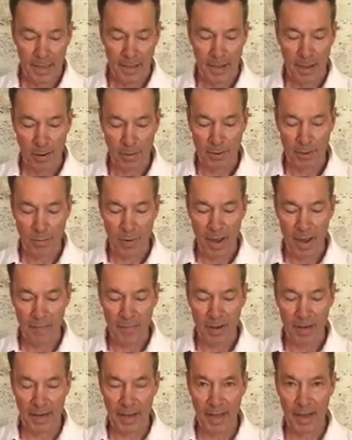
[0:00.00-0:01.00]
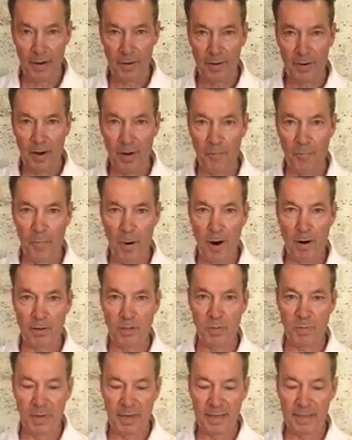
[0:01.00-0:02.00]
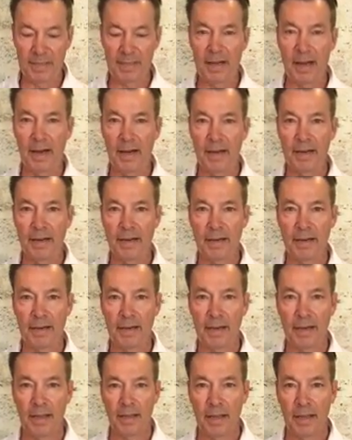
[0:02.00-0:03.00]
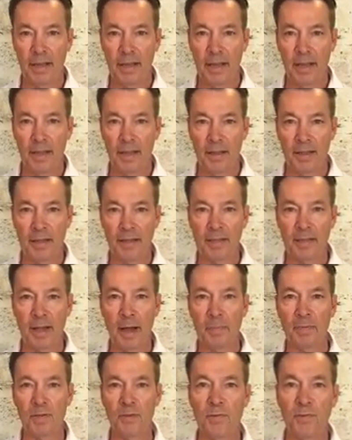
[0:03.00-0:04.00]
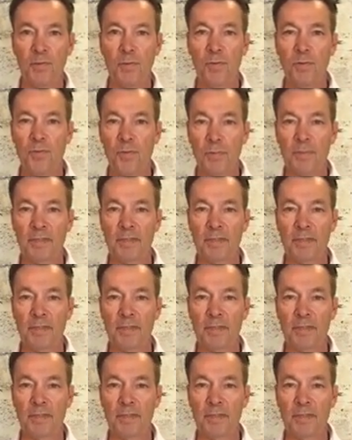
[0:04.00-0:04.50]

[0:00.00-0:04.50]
They also have a layer of parchment inside that stops the food from